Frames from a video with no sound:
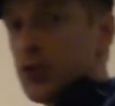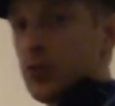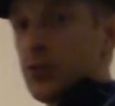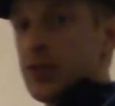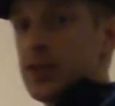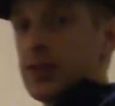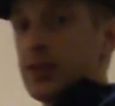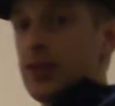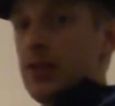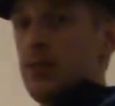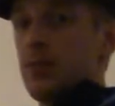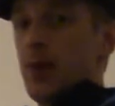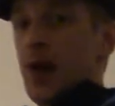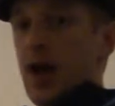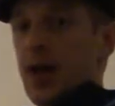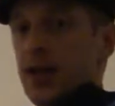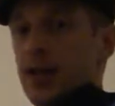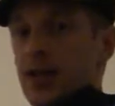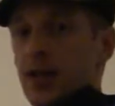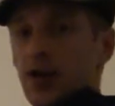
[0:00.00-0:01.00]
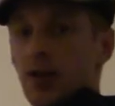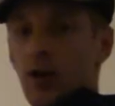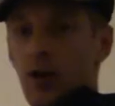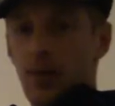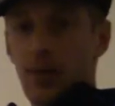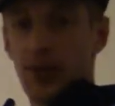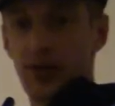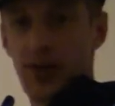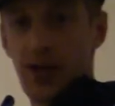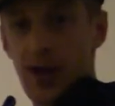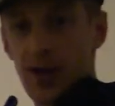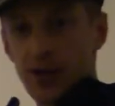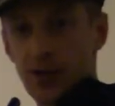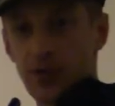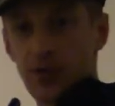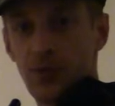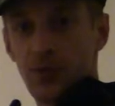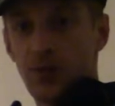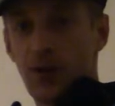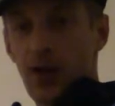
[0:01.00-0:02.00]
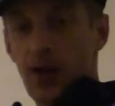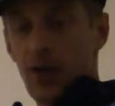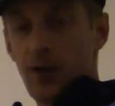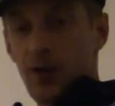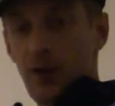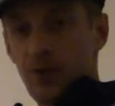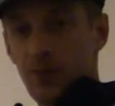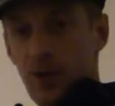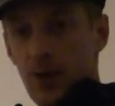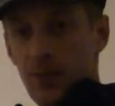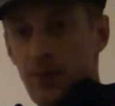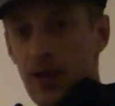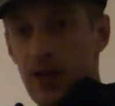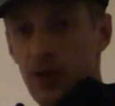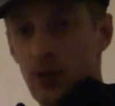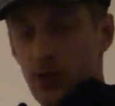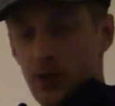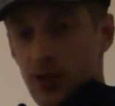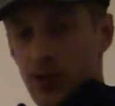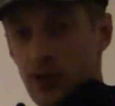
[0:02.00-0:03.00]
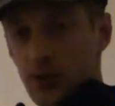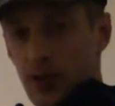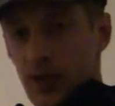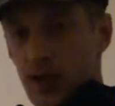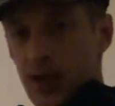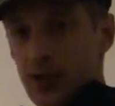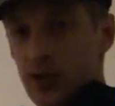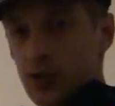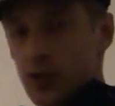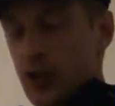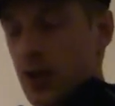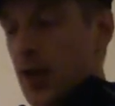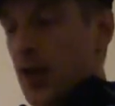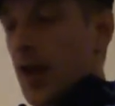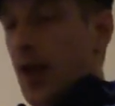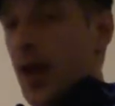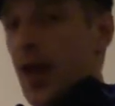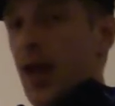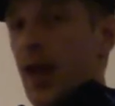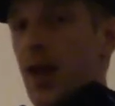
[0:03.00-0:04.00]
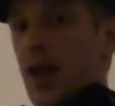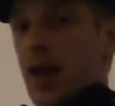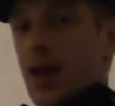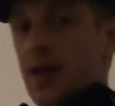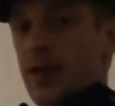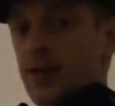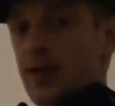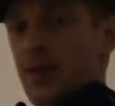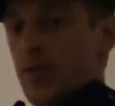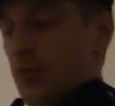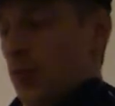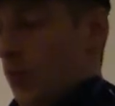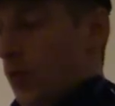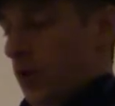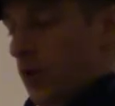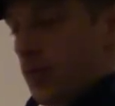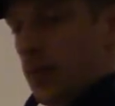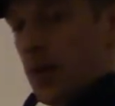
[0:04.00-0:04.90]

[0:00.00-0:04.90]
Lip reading: do is lean back here. I'm on the edge of my bed or near the edge, and with